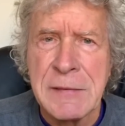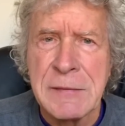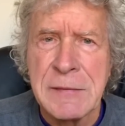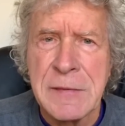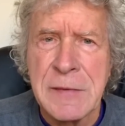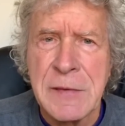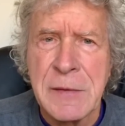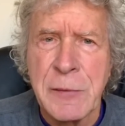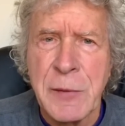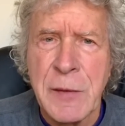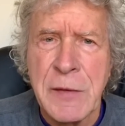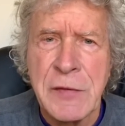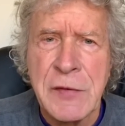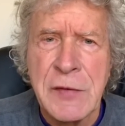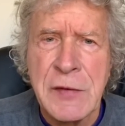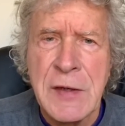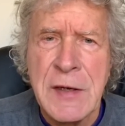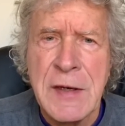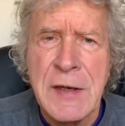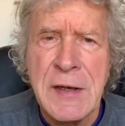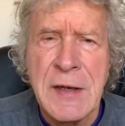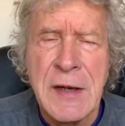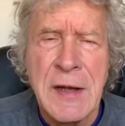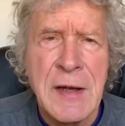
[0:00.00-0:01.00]
We've
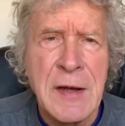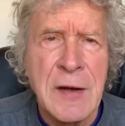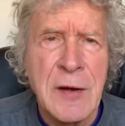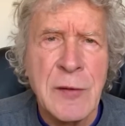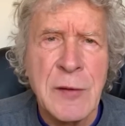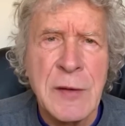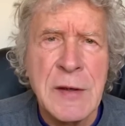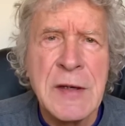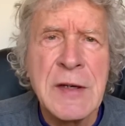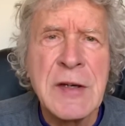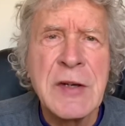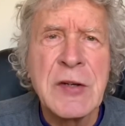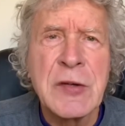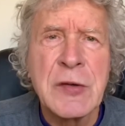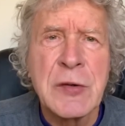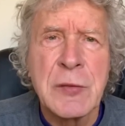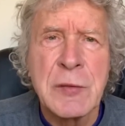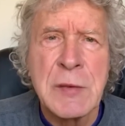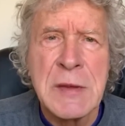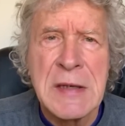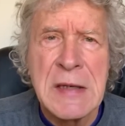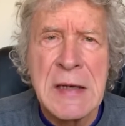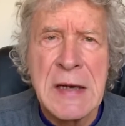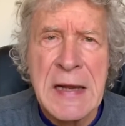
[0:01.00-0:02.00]
seen how
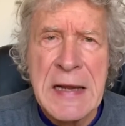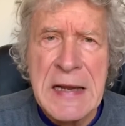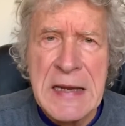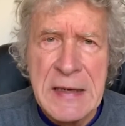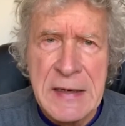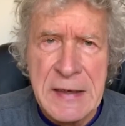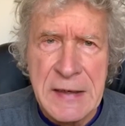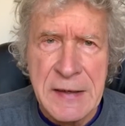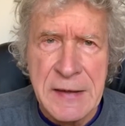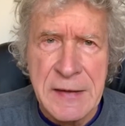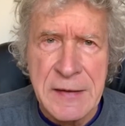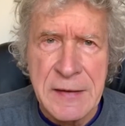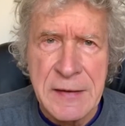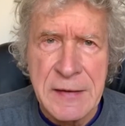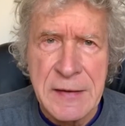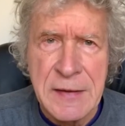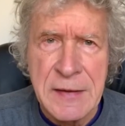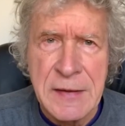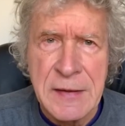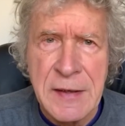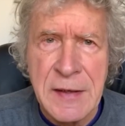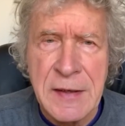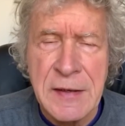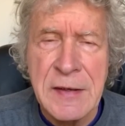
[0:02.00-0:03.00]
interrelated
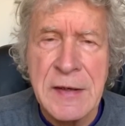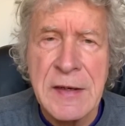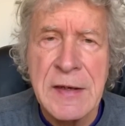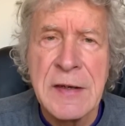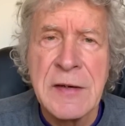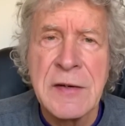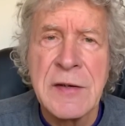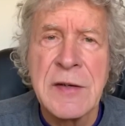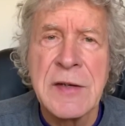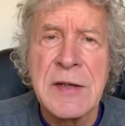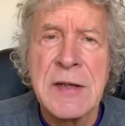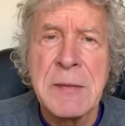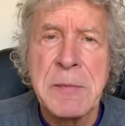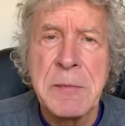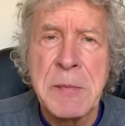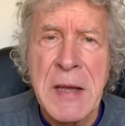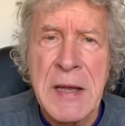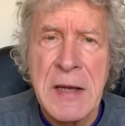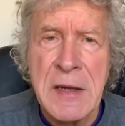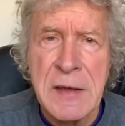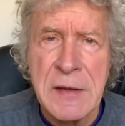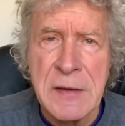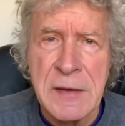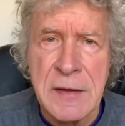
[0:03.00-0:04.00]
and
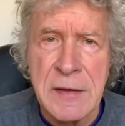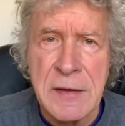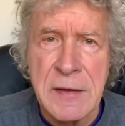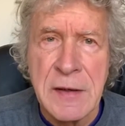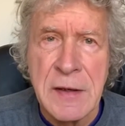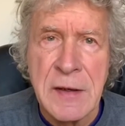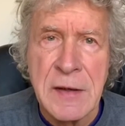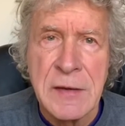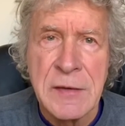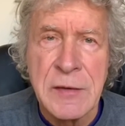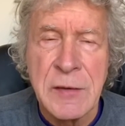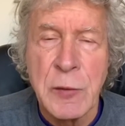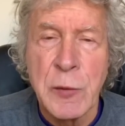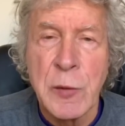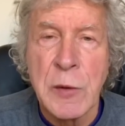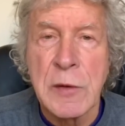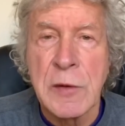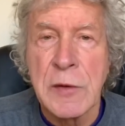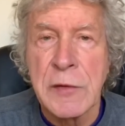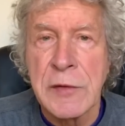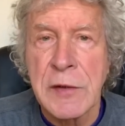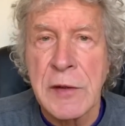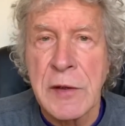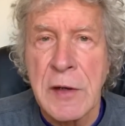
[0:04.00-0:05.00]
interdependent the
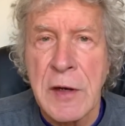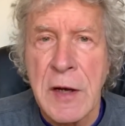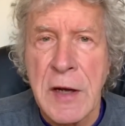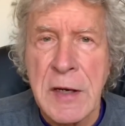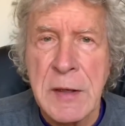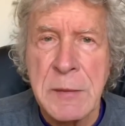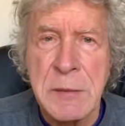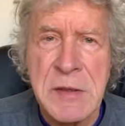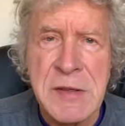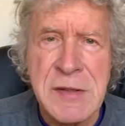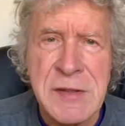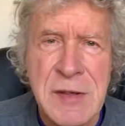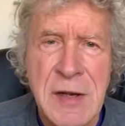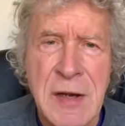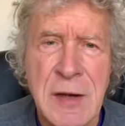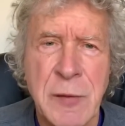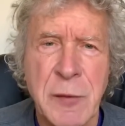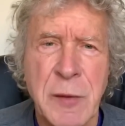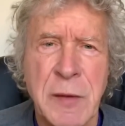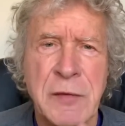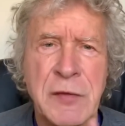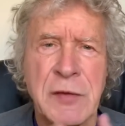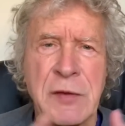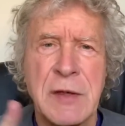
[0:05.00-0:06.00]
world's economies are.
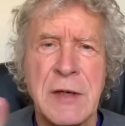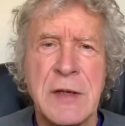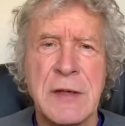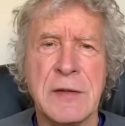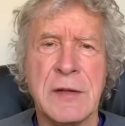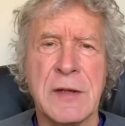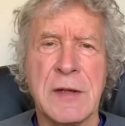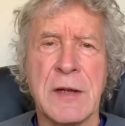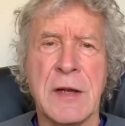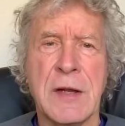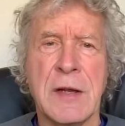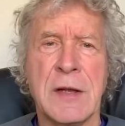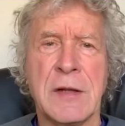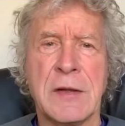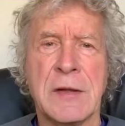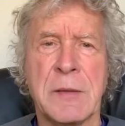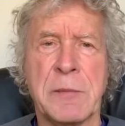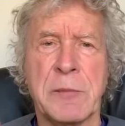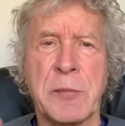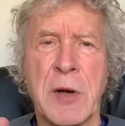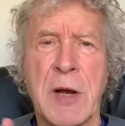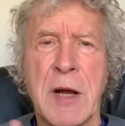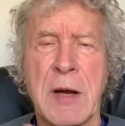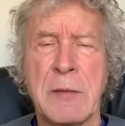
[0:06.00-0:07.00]
We've seen that the
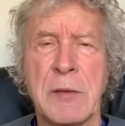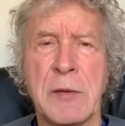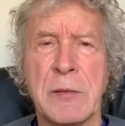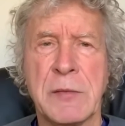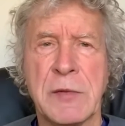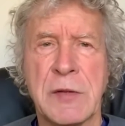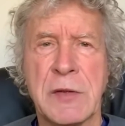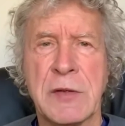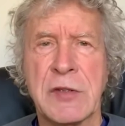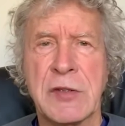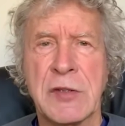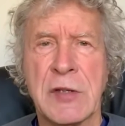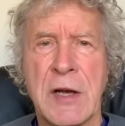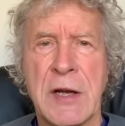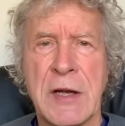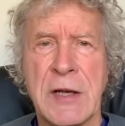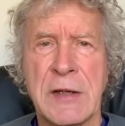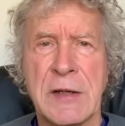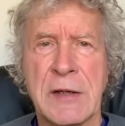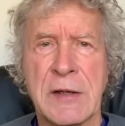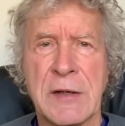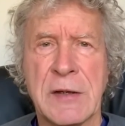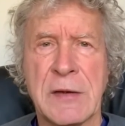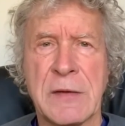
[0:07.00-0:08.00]
problems in
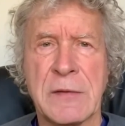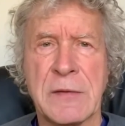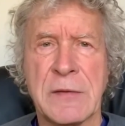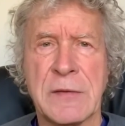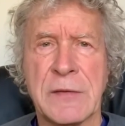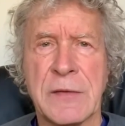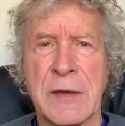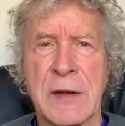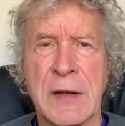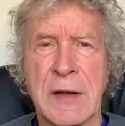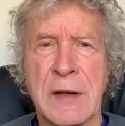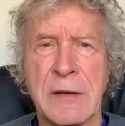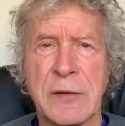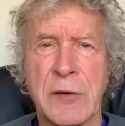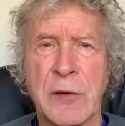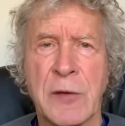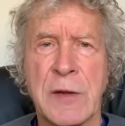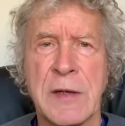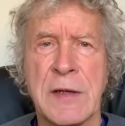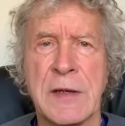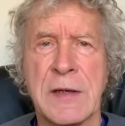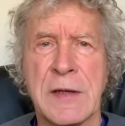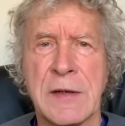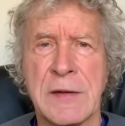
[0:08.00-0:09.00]
China have
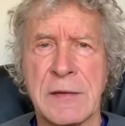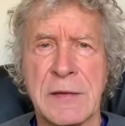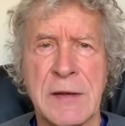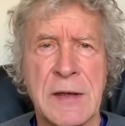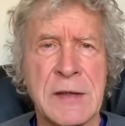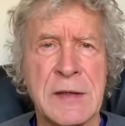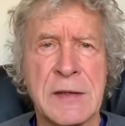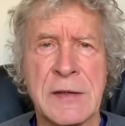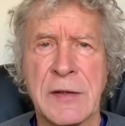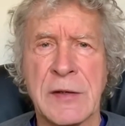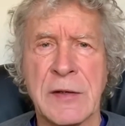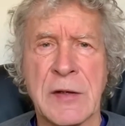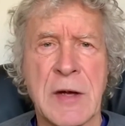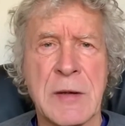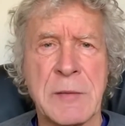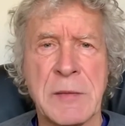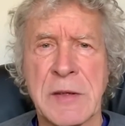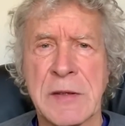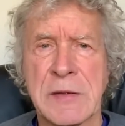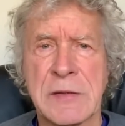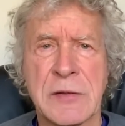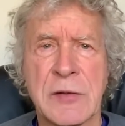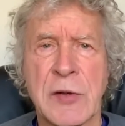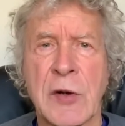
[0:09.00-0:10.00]
created
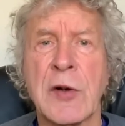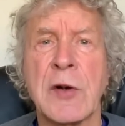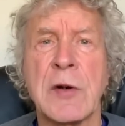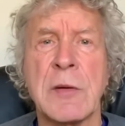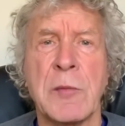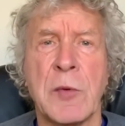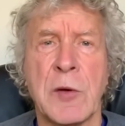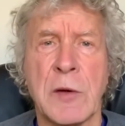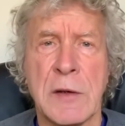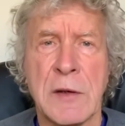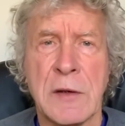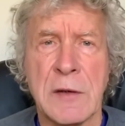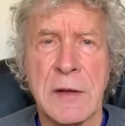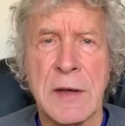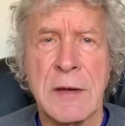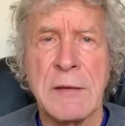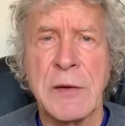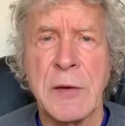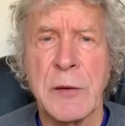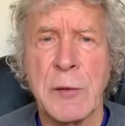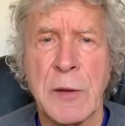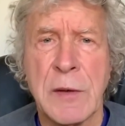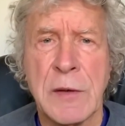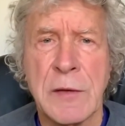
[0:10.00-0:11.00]
economic turmoil
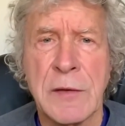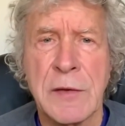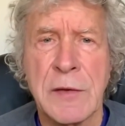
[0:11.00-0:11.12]
everywhere. The